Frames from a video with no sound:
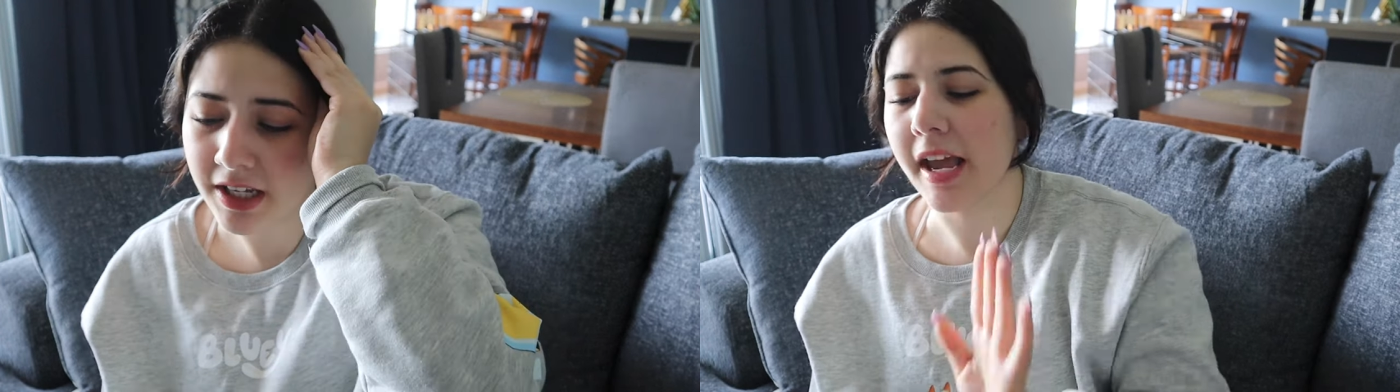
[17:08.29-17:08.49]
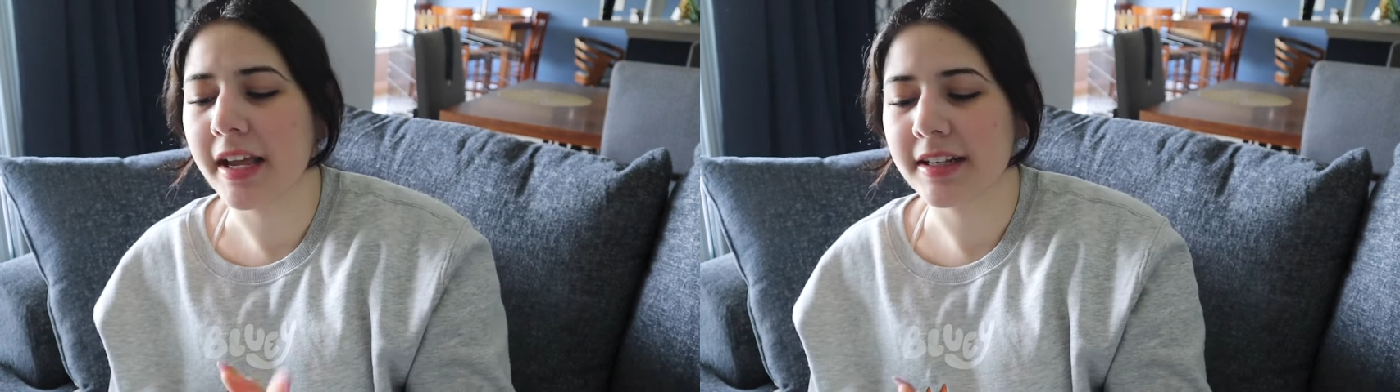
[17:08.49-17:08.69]

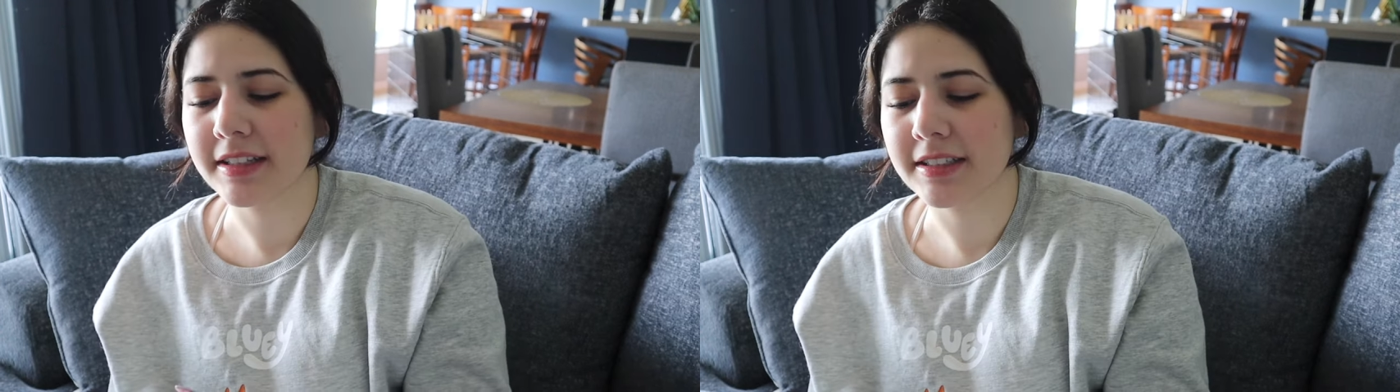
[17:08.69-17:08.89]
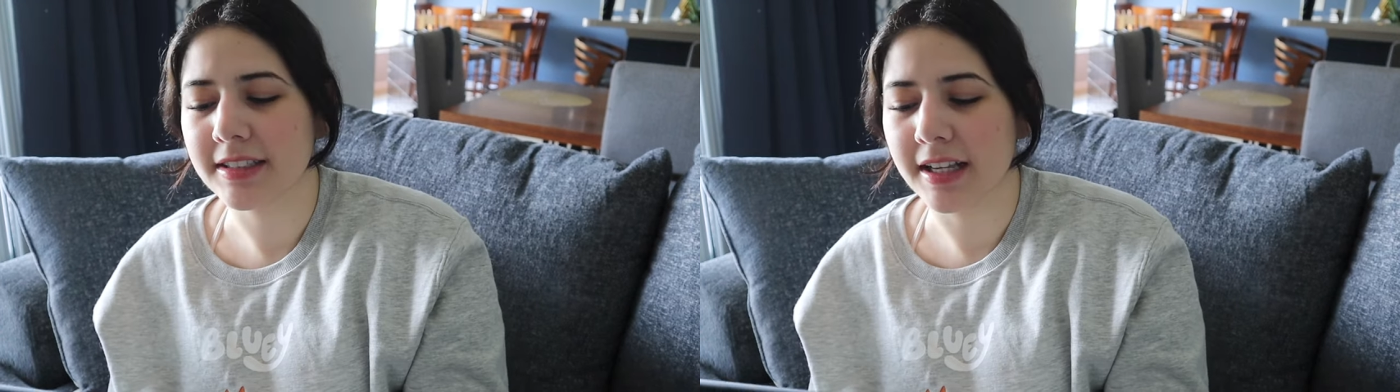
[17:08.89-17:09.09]
And
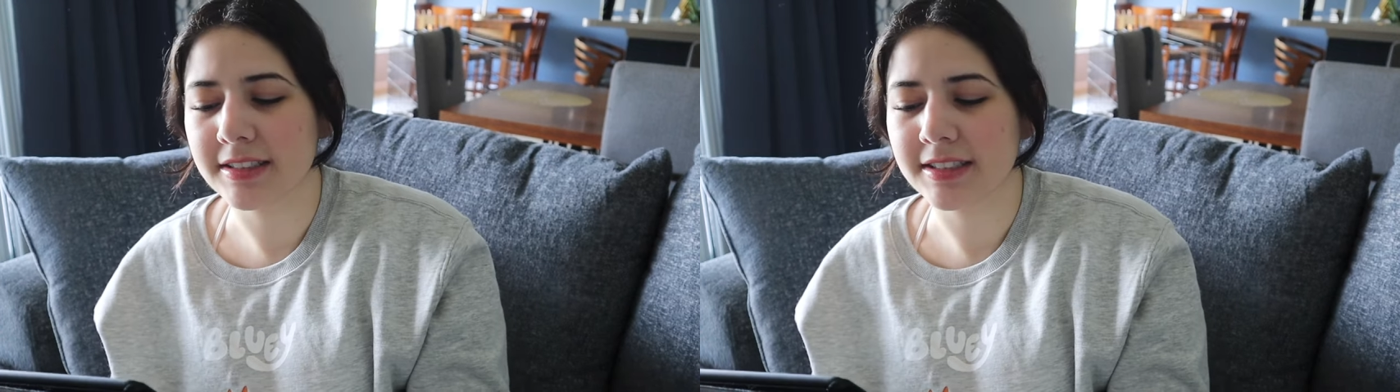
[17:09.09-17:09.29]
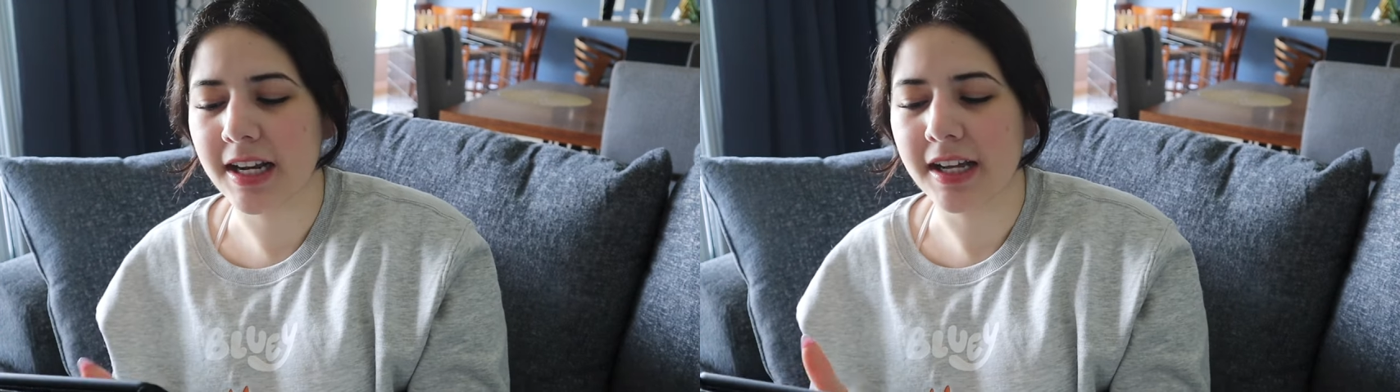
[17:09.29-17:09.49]
he
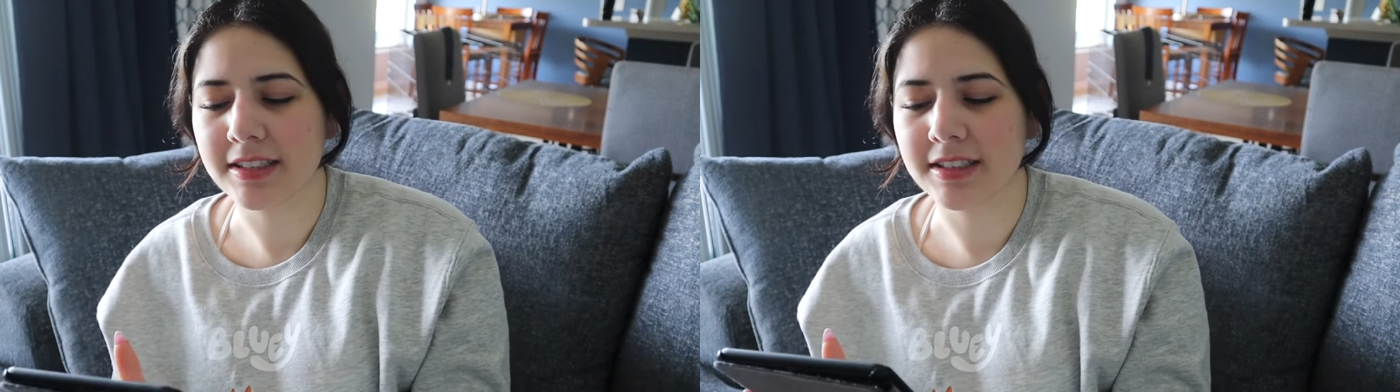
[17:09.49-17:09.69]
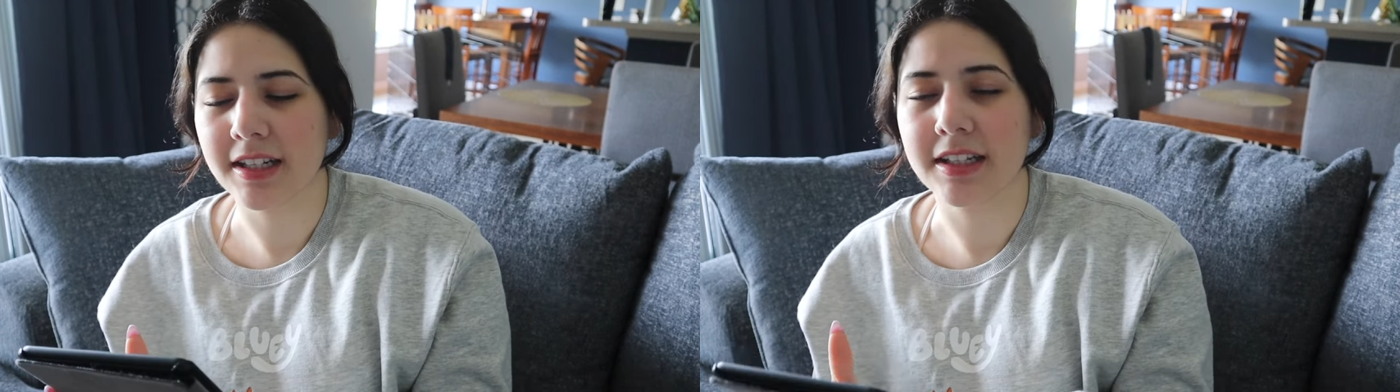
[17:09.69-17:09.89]
says, nah,
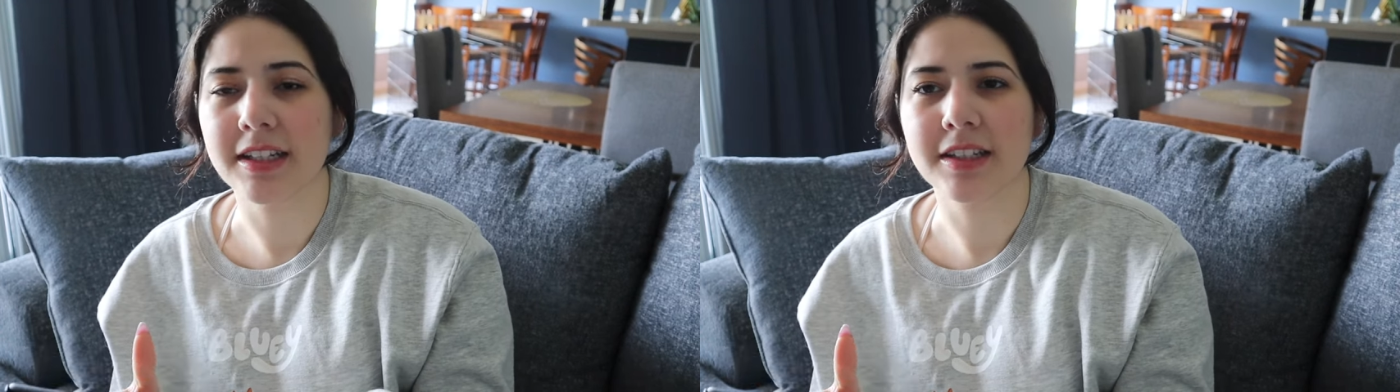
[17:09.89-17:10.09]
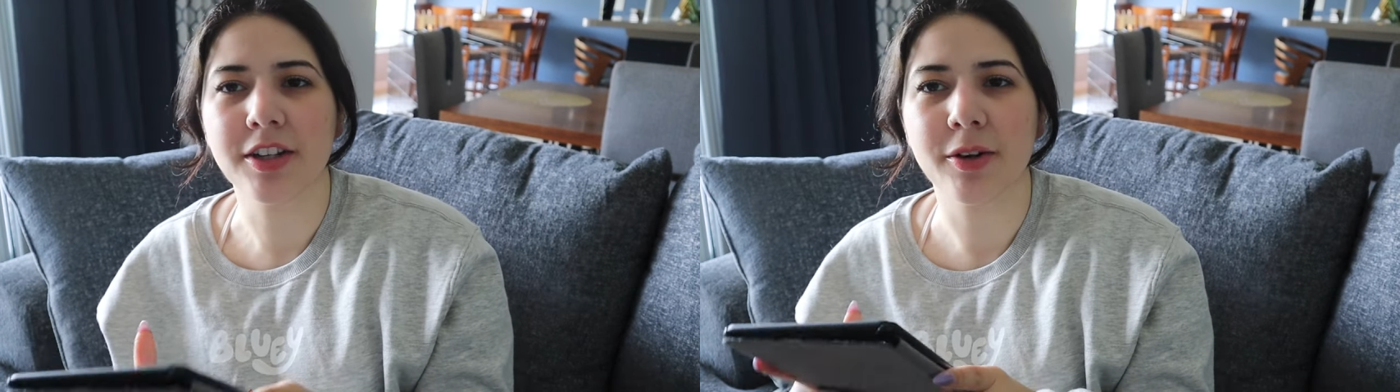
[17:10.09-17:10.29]

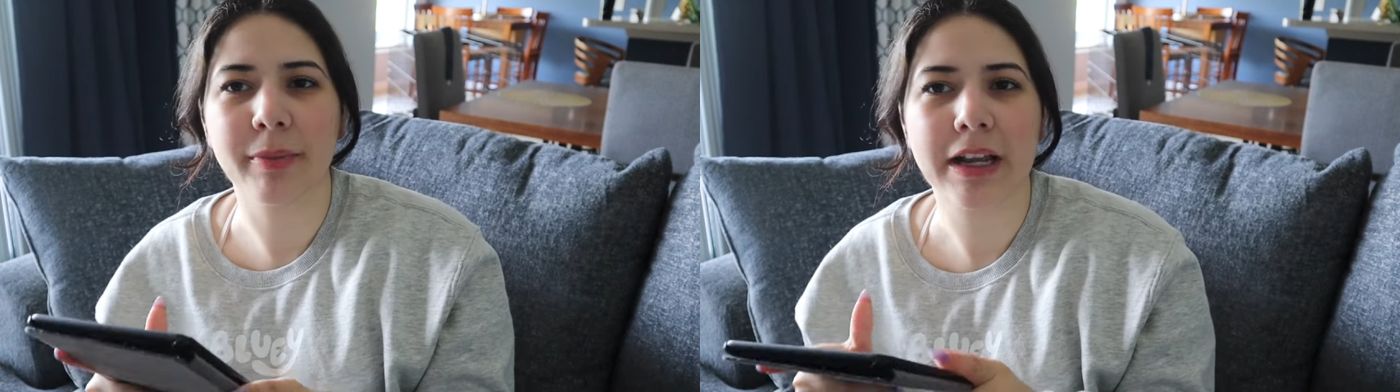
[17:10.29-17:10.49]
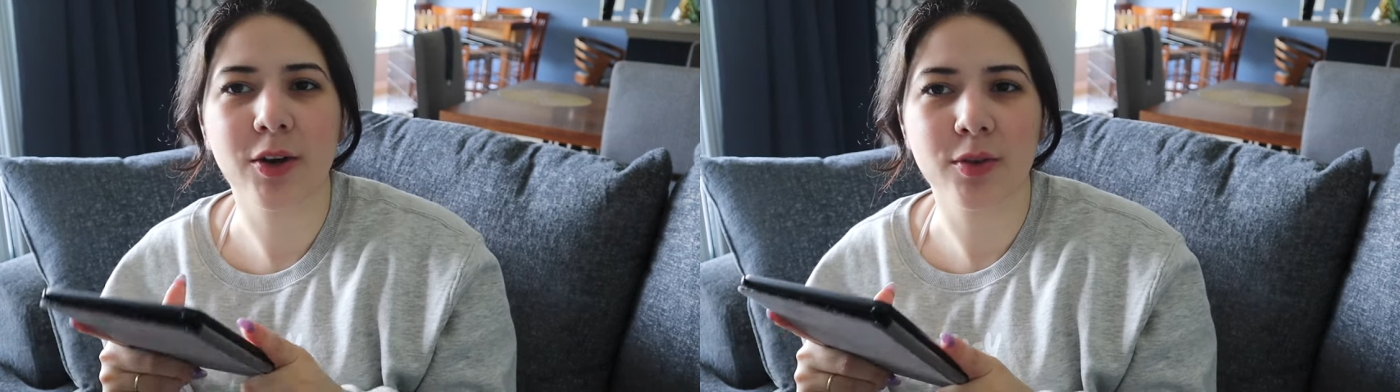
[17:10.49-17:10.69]
Sunny, you're
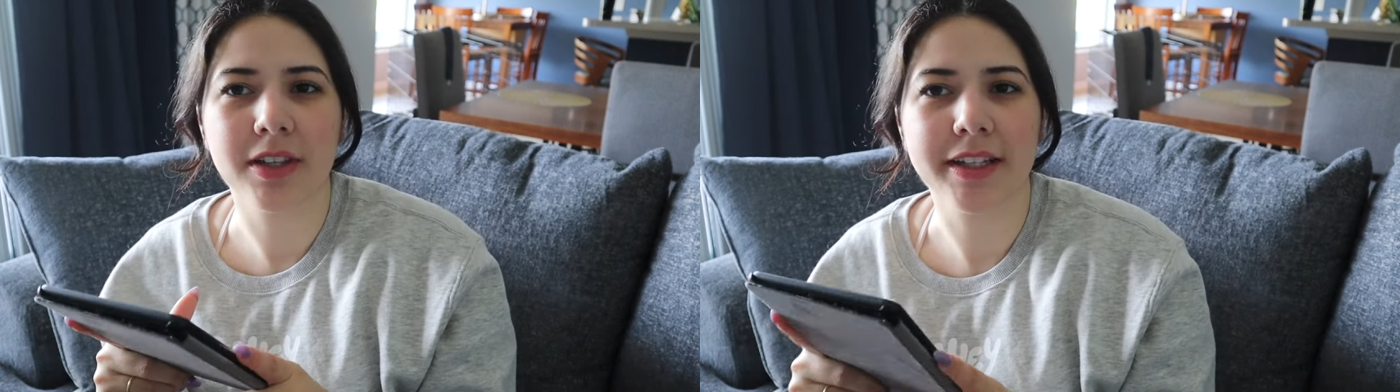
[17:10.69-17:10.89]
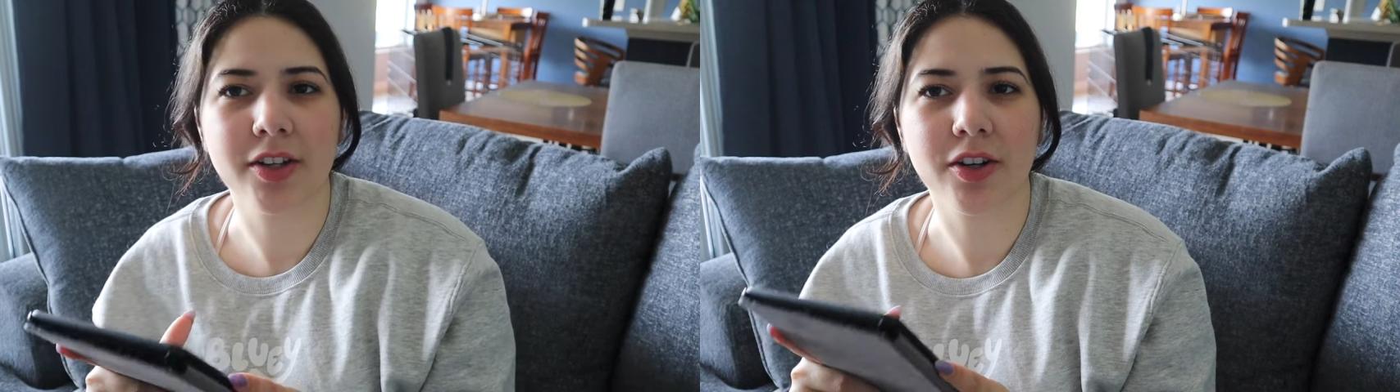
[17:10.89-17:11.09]
my
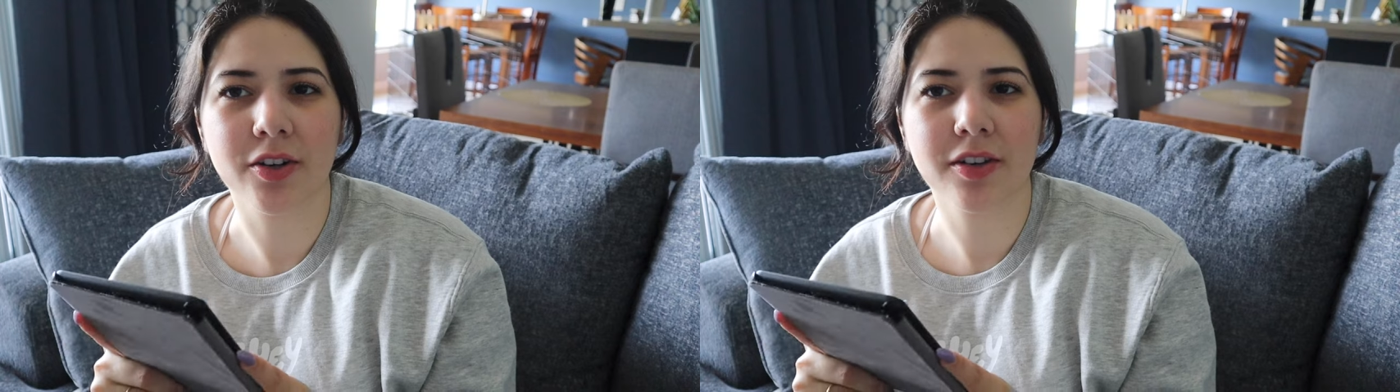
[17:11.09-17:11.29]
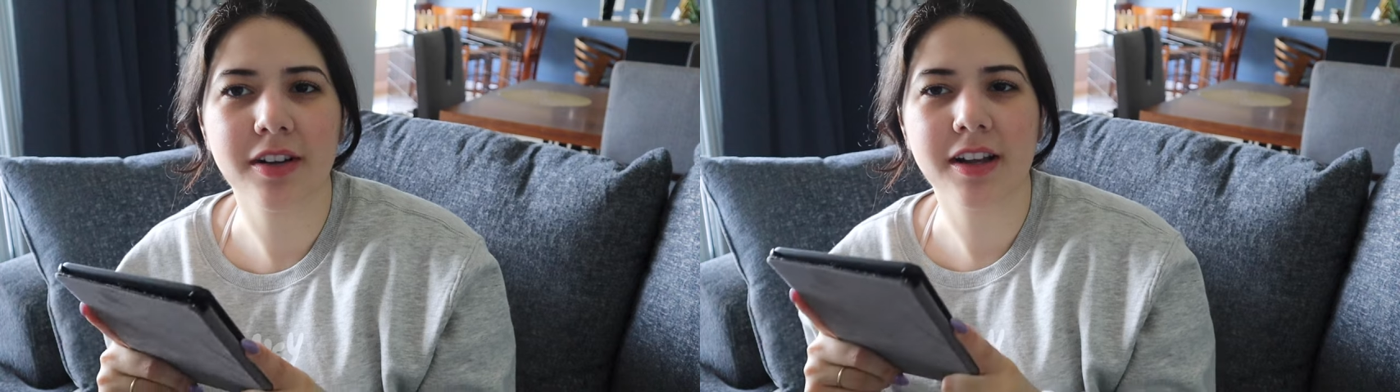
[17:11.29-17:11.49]
only girl.